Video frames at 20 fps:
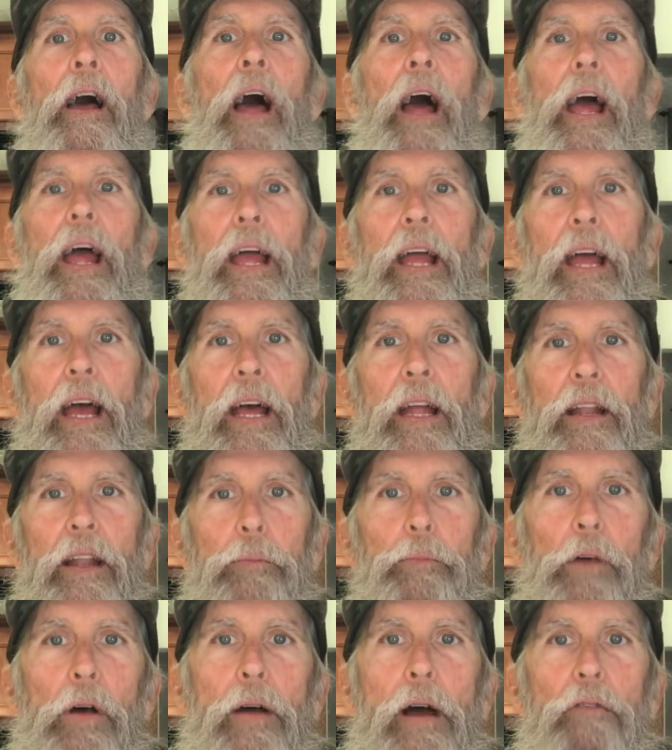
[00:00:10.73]
and
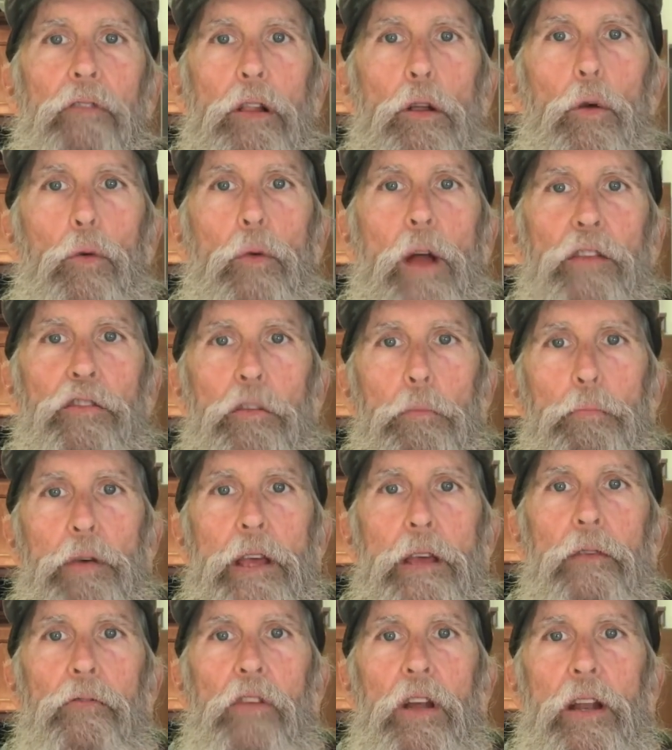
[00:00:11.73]
I'm going to have a little
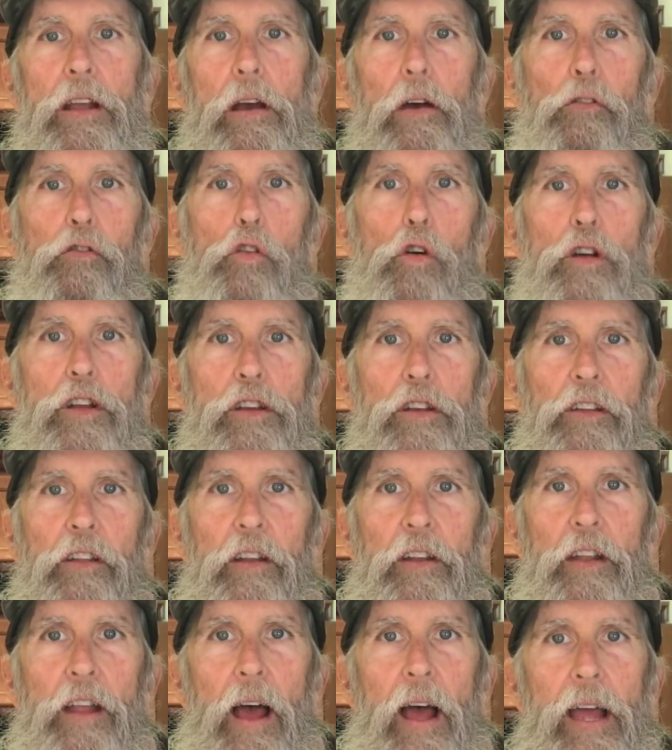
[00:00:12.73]
recipe video for you
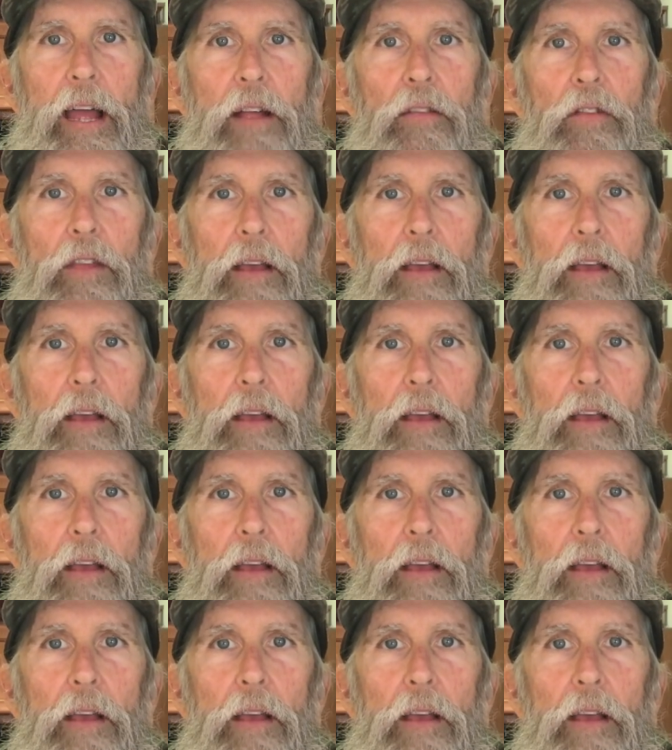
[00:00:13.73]
today.